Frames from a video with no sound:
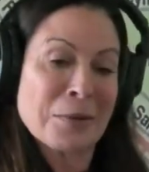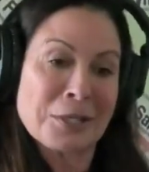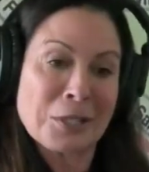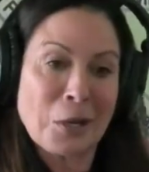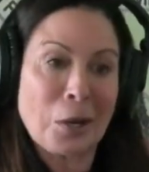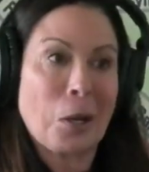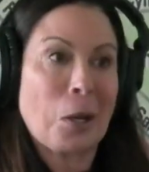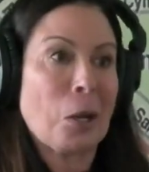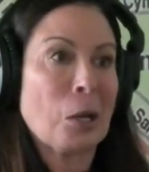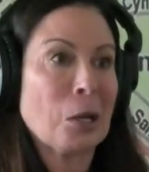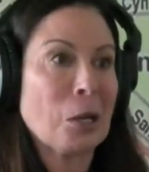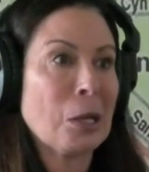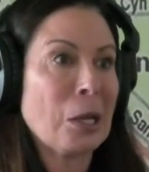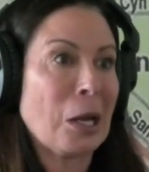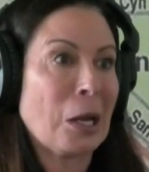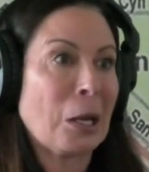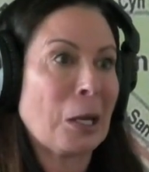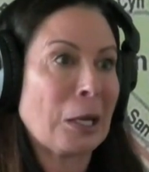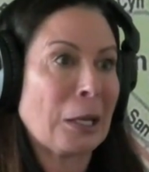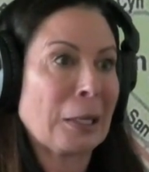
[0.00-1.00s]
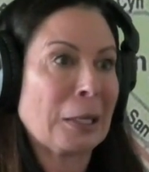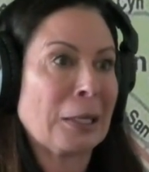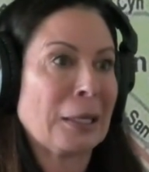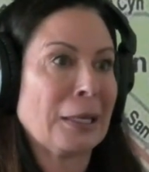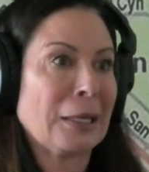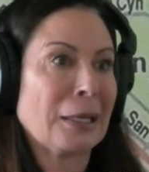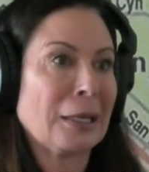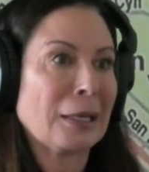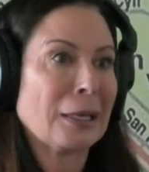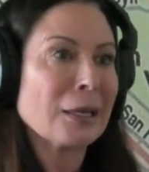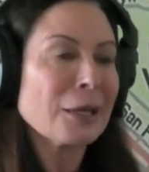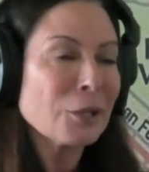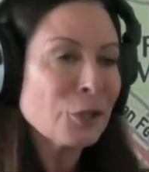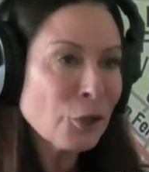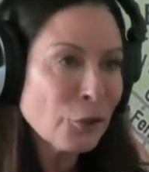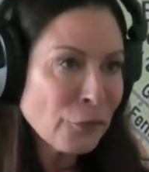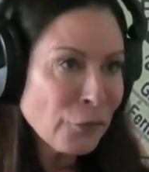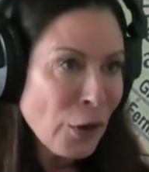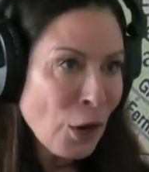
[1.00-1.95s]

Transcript: it's all on your